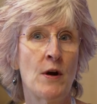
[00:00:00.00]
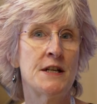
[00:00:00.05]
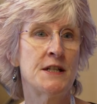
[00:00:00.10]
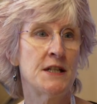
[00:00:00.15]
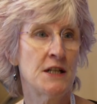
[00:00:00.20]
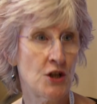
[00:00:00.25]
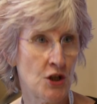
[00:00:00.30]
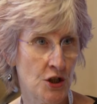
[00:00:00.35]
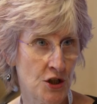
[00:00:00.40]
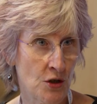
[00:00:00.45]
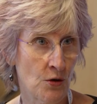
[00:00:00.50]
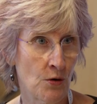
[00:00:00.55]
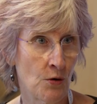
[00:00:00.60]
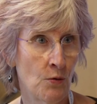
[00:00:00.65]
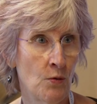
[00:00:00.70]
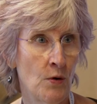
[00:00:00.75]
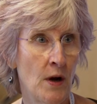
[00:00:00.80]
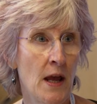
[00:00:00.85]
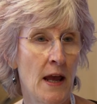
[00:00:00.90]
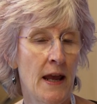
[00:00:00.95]

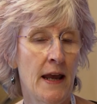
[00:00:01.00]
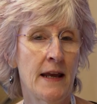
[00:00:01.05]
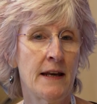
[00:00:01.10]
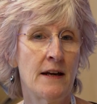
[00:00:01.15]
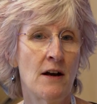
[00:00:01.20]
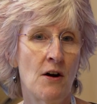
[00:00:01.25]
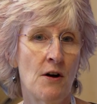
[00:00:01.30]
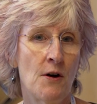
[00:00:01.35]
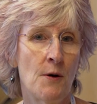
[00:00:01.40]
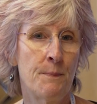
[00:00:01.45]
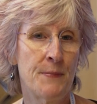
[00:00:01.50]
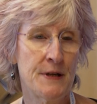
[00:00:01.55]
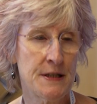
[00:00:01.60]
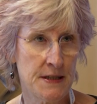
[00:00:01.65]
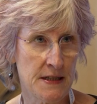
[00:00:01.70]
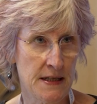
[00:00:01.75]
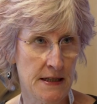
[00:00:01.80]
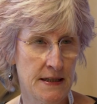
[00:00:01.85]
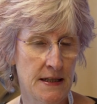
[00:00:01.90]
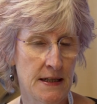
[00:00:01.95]
digital in our
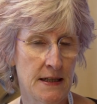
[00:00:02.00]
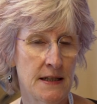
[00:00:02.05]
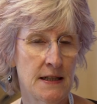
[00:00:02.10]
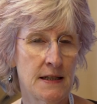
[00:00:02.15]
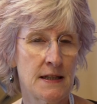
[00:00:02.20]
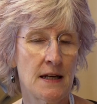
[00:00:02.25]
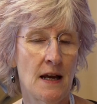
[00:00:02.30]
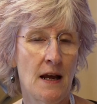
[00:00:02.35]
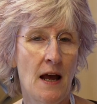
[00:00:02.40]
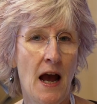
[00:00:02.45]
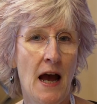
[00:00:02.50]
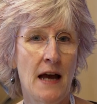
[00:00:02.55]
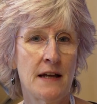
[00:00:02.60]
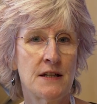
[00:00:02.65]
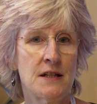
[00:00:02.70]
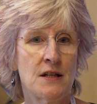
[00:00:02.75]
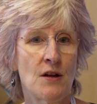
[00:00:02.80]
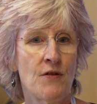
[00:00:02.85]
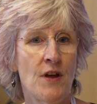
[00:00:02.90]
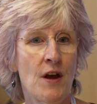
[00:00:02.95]
businesses, and
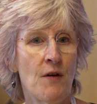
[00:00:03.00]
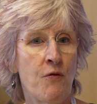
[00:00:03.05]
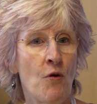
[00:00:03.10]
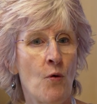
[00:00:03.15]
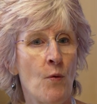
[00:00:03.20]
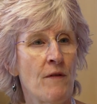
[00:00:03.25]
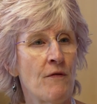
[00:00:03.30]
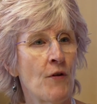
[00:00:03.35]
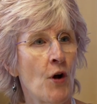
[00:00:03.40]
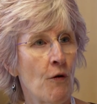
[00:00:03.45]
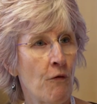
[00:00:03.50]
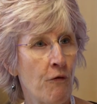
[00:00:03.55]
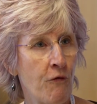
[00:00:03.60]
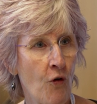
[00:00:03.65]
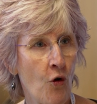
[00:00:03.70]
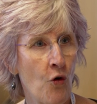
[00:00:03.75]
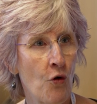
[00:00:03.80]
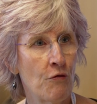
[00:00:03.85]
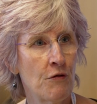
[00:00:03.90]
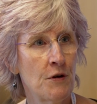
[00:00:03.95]
so therefore we've got
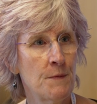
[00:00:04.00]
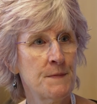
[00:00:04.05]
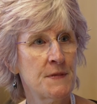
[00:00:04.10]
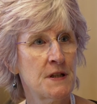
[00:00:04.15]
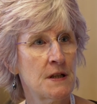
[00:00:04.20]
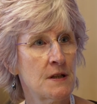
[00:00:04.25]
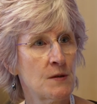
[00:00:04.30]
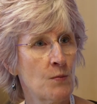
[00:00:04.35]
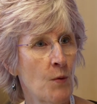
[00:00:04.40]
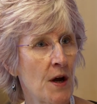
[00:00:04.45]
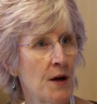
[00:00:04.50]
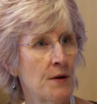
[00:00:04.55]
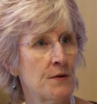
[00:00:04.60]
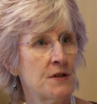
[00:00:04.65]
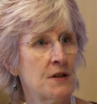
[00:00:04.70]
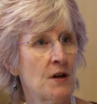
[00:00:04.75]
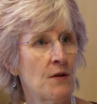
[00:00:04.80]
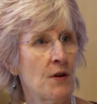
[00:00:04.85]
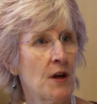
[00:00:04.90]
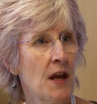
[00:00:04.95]
forums as well,
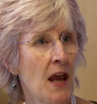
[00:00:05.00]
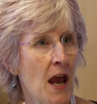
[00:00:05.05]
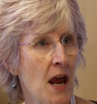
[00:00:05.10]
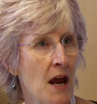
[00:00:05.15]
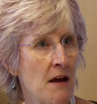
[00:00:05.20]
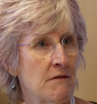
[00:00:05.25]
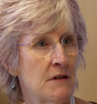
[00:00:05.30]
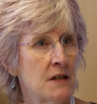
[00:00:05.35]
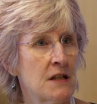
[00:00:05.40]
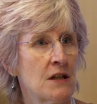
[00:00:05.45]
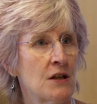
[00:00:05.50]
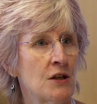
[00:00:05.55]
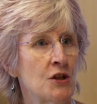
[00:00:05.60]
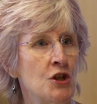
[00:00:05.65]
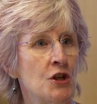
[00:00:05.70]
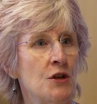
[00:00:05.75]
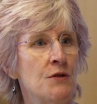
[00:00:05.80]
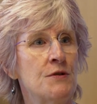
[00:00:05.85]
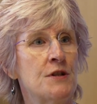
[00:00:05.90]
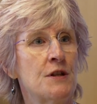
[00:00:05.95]
so the carers can
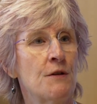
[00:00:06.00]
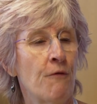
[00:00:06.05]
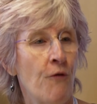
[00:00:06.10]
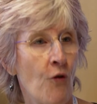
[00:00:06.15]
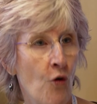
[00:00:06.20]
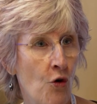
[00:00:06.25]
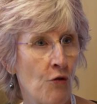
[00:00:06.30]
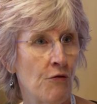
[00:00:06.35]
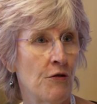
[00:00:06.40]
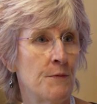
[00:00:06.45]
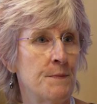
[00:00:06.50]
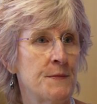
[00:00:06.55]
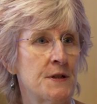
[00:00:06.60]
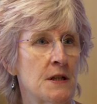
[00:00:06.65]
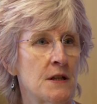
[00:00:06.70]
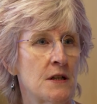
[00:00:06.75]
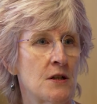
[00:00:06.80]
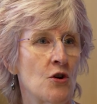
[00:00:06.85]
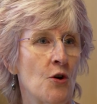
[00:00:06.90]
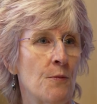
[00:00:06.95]
use the forums
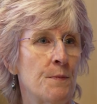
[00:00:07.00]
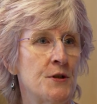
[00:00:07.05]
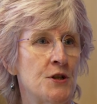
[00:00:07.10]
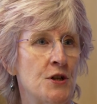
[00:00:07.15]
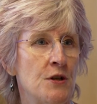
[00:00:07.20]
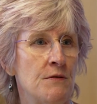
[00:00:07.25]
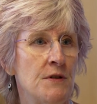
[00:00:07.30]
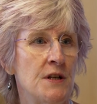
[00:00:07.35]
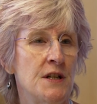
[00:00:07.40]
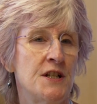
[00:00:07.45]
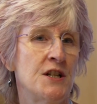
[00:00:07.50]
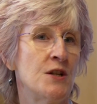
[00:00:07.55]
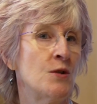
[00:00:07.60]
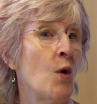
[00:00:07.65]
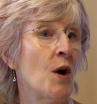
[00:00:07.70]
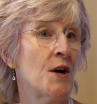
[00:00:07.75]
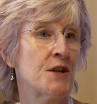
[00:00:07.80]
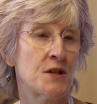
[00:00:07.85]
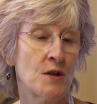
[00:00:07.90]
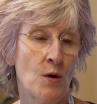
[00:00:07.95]
as an opportunity to
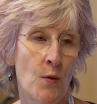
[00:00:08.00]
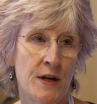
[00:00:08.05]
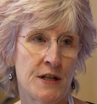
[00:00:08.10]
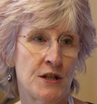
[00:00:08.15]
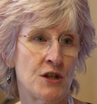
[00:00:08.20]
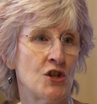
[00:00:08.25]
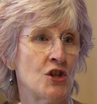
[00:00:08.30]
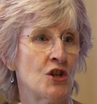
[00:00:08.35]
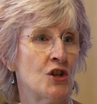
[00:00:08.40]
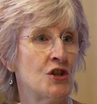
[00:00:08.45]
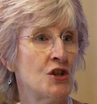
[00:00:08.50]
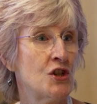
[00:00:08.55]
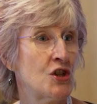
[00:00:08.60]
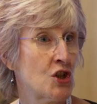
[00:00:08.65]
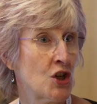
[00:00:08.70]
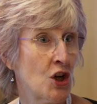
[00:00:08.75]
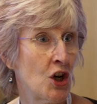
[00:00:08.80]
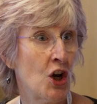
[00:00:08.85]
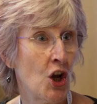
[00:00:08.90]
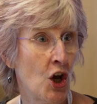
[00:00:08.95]
ask questions,
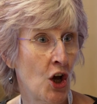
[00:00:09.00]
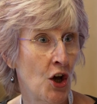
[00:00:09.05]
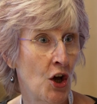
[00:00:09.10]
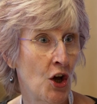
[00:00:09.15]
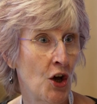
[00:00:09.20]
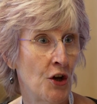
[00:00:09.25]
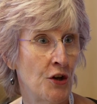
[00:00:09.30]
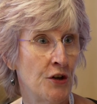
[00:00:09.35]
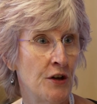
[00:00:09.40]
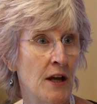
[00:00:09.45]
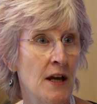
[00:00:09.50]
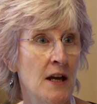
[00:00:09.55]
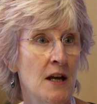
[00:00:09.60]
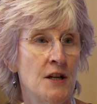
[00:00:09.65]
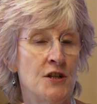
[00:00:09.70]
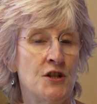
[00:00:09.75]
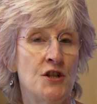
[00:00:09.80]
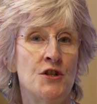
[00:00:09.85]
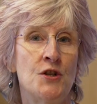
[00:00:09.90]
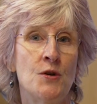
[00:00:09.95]
to learn,
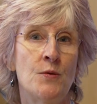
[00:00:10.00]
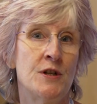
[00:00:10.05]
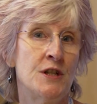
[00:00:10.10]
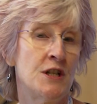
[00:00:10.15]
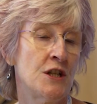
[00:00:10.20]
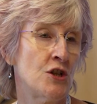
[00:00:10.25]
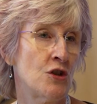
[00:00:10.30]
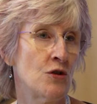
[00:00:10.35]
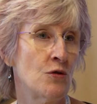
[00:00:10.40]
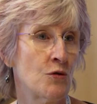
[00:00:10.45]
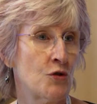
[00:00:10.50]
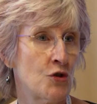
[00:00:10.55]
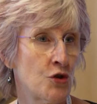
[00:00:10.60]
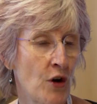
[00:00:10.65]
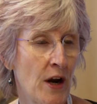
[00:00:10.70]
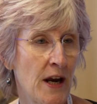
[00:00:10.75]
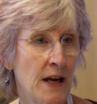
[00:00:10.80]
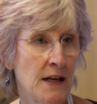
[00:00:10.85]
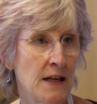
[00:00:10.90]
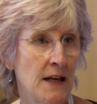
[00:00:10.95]
to do additional
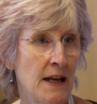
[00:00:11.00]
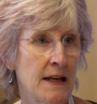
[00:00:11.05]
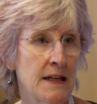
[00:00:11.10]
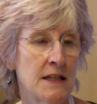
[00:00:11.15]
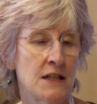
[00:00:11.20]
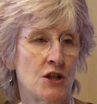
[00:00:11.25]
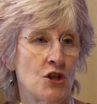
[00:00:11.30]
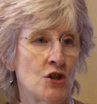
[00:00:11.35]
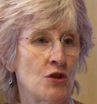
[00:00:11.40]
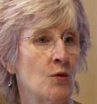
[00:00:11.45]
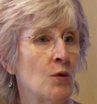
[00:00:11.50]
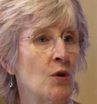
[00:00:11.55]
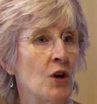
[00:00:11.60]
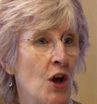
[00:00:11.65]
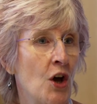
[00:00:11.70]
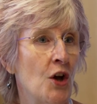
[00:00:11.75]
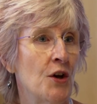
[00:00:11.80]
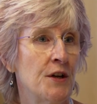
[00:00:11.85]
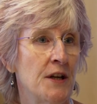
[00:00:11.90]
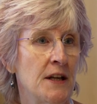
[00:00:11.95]
training, additional
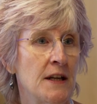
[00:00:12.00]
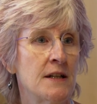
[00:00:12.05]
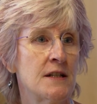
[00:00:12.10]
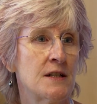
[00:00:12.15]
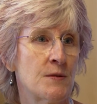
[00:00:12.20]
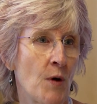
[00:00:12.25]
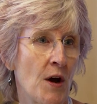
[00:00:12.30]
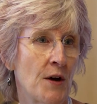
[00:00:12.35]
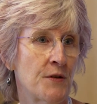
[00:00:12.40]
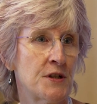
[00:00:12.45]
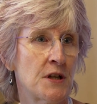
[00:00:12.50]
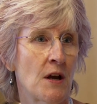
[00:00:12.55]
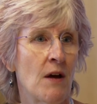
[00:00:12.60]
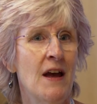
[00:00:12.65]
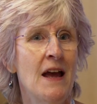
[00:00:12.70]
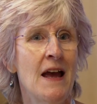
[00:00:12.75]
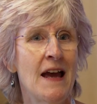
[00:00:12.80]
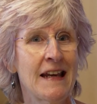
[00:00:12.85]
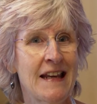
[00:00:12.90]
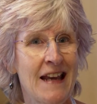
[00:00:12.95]
learning as well. So
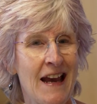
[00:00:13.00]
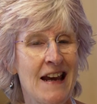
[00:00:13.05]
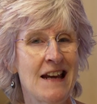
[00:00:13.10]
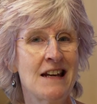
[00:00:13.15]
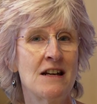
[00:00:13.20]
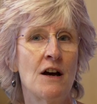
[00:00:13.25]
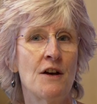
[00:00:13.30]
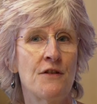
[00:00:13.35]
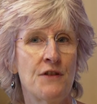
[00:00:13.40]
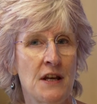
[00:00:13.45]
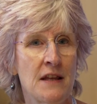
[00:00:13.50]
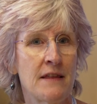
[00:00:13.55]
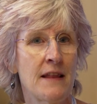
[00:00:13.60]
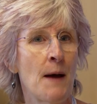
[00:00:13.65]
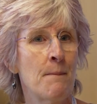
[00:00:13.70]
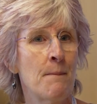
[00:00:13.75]
again, I think that